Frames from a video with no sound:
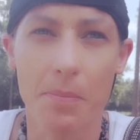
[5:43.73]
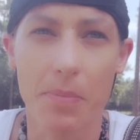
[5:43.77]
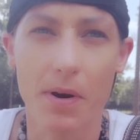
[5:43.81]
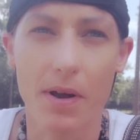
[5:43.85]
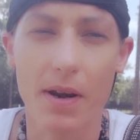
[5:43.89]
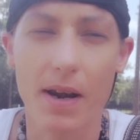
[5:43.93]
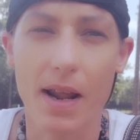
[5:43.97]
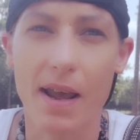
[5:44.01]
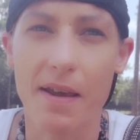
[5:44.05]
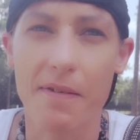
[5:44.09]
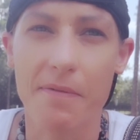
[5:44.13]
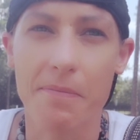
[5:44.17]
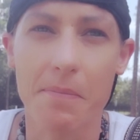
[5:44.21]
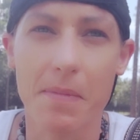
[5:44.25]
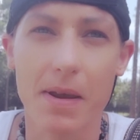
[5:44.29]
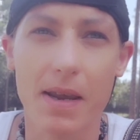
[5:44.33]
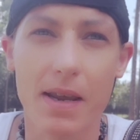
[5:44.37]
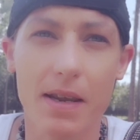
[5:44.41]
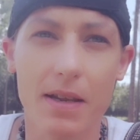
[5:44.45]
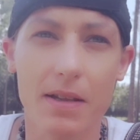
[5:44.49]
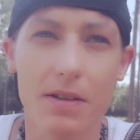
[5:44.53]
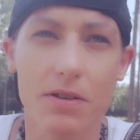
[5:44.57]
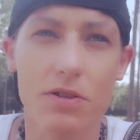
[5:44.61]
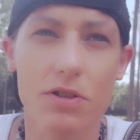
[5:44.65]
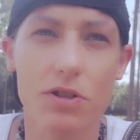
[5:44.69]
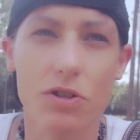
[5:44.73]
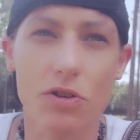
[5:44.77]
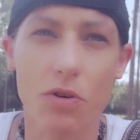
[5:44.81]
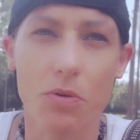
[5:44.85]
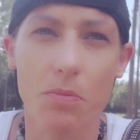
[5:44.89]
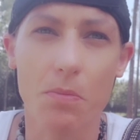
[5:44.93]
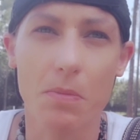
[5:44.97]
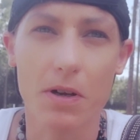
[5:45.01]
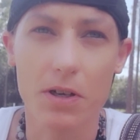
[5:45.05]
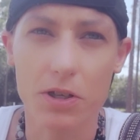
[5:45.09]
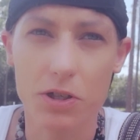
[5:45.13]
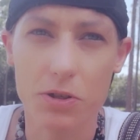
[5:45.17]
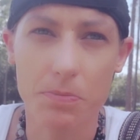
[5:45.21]
But I've made so
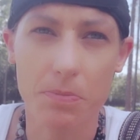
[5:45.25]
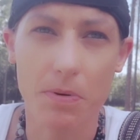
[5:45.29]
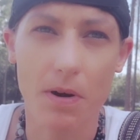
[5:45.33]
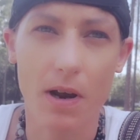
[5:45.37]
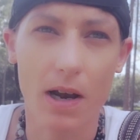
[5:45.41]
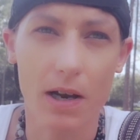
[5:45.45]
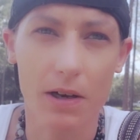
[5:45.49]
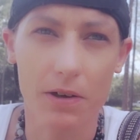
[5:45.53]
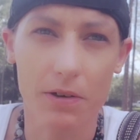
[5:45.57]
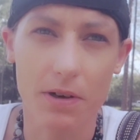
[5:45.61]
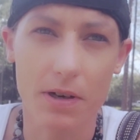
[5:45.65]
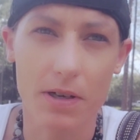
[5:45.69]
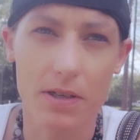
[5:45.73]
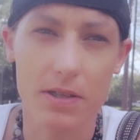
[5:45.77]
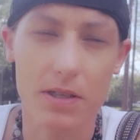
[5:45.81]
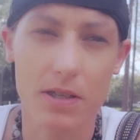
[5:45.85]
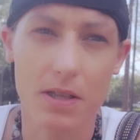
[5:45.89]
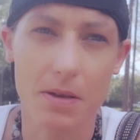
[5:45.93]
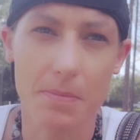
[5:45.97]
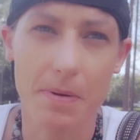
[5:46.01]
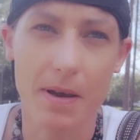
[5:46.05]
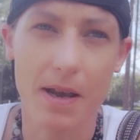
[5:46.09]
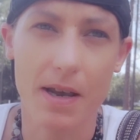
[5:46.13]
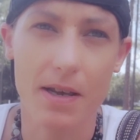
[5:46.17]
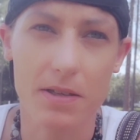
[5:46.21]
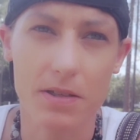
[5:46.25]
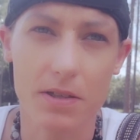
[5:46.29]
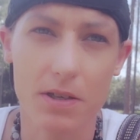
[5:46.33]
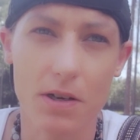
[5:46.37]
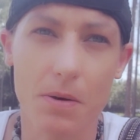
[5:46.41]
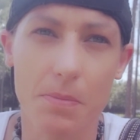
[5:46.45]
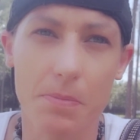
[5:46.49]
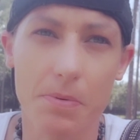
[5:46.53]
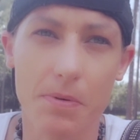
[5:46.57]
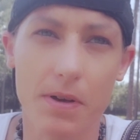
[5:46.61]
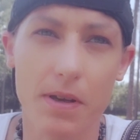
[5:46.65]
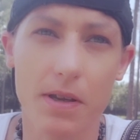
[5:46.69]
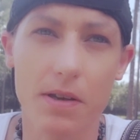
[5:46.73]
much progress in the past
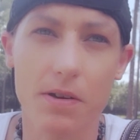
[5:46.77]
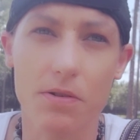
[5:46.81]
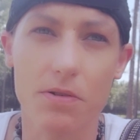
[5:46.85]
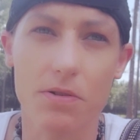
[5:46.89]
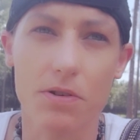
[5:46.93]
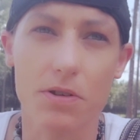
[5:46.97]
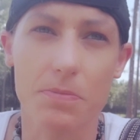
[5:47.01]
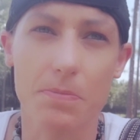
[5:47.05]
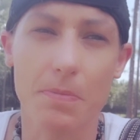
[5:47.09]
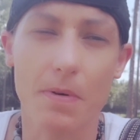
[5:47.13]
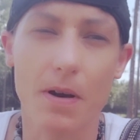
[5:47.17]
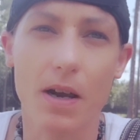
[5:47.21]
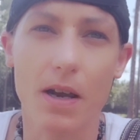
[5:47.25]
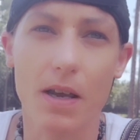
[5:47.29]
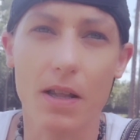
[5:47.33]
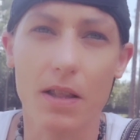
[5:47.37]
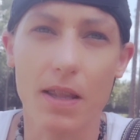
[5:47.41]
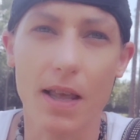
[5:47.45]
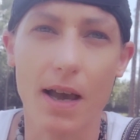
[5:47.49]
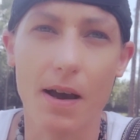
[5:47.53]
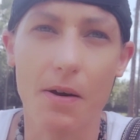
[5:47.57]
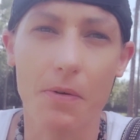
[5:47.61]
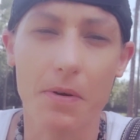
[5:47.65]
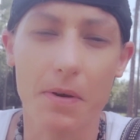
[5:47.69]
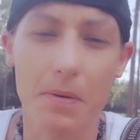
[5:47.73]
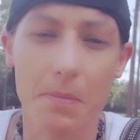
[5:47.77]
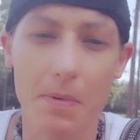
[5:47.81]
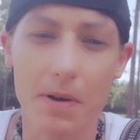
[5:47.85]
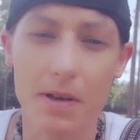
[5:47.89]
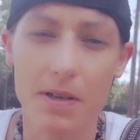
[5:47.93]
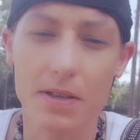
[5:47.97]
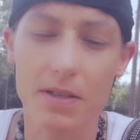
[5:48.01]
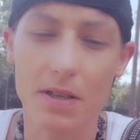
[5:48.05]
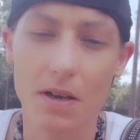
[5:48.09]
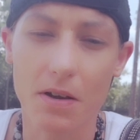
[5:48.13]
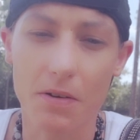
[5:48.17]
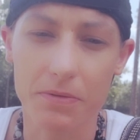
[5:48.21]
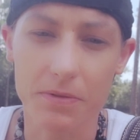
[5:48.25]
couple years by allowing
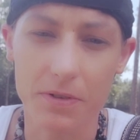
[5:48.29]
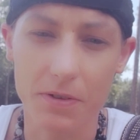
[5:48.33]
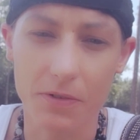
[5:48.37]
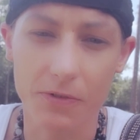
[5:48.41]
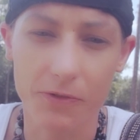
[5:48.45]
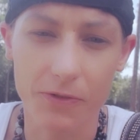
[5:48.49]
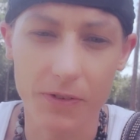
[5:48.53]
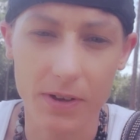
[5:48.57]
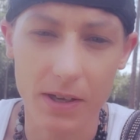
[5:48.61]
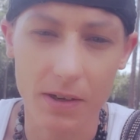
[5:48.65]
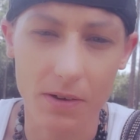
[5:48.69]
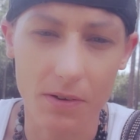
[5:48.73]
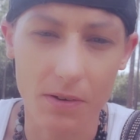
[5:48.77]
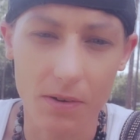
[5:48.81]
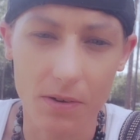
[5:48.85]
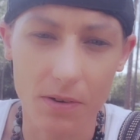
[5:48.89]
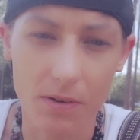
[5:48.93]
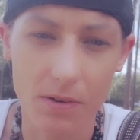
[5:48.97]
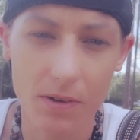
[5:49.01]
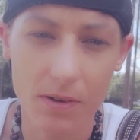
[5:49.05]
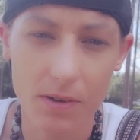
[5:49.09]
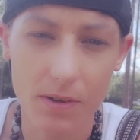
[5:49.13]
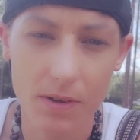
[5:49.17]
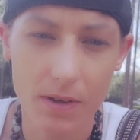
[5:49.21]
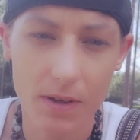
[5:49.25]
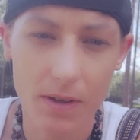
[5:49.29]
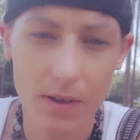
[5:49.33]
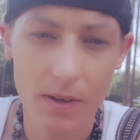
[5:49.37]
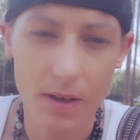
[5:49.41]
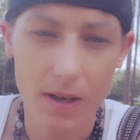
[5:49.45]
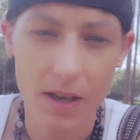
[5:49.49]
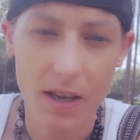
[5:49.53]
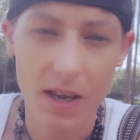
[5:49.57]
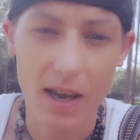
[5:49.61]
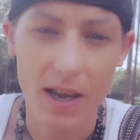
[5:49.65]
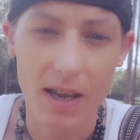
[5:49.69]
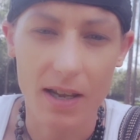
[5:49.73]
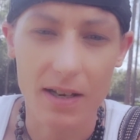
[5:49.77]
myself to feel
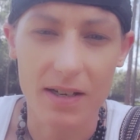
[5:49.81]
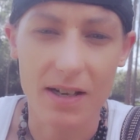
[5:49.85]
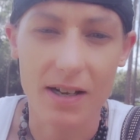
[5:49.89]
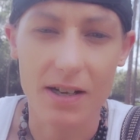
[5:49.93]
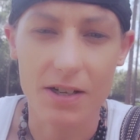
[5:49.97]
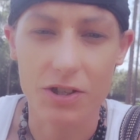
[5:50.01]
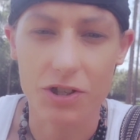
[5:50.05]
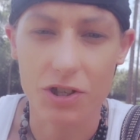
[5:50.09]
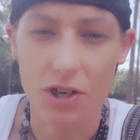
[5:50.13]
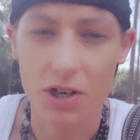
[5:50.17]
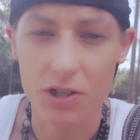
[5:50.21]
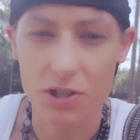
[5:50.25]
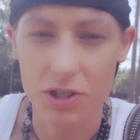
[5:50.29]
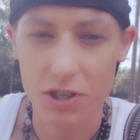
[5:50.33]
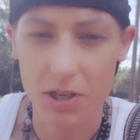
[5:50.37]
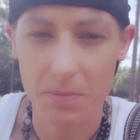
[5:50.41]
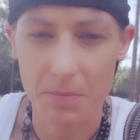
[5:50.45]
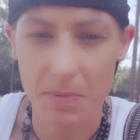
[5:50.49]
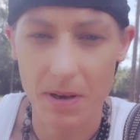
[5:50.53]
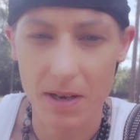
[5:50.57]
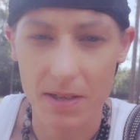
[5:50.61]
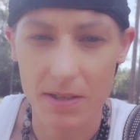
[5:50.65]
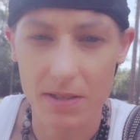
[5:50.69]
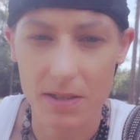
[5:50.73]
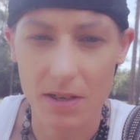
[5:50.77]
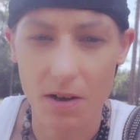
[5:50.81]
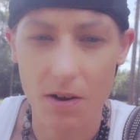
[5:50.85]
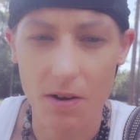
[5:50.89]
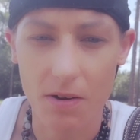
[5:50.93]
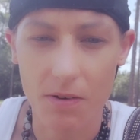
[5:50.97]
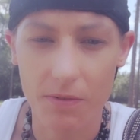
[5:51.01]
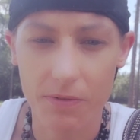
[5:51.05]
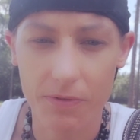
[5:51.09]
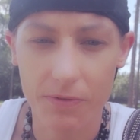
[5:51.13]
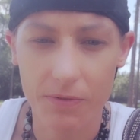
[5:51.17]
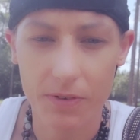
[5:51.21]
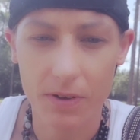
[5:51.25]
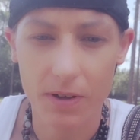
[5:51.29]
and not judging
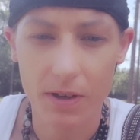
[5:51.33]
myself,